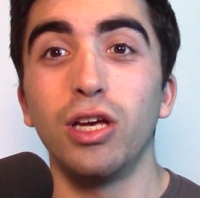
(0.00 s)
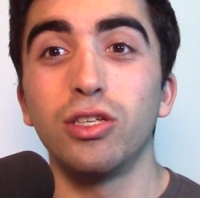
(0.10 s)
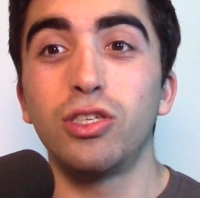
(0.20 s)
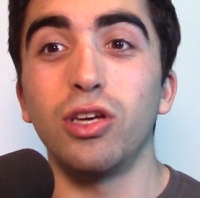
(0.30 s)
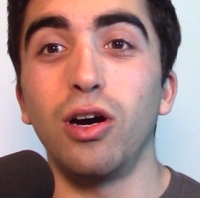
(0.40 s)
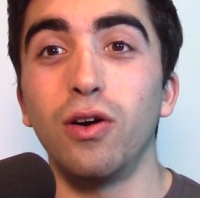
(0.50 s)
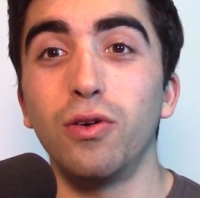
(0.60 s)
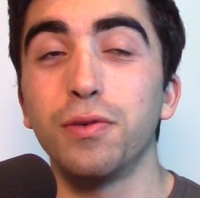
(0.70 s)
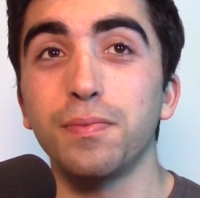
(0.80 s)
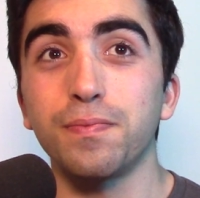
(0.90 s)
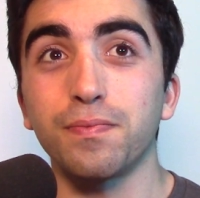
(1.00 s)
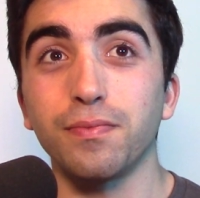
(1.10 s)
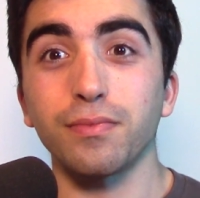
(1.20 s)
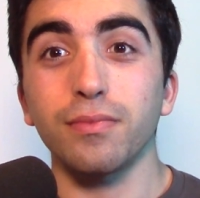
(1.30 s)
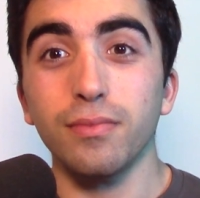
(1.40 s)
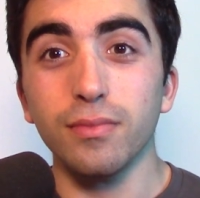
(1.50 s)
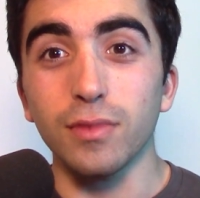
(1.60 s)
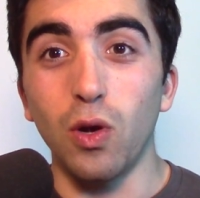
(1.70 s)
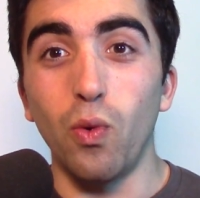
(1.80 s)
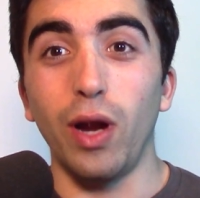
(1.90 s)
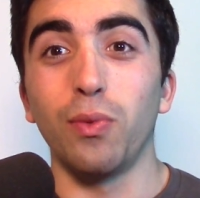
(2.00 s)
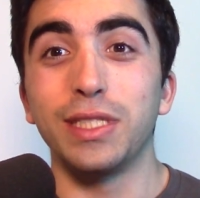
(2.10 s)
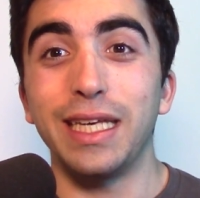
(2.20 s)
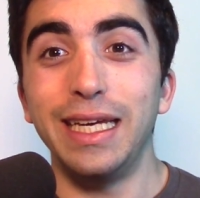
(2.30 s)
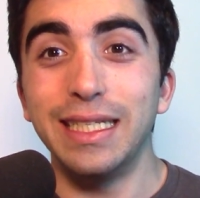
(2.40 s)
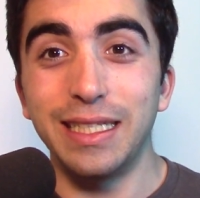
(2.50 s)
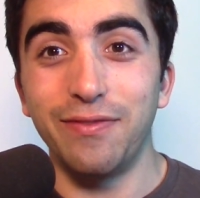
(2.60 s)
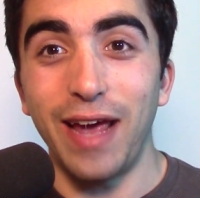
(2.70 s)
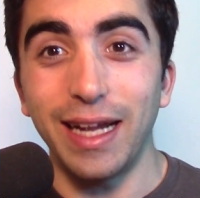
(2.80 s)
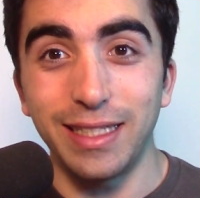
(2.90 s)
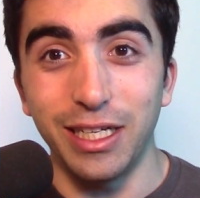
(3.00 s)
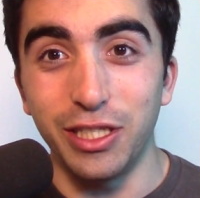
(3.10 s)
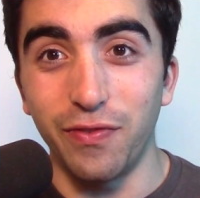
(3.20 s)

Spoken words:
So where was Keys' advantage?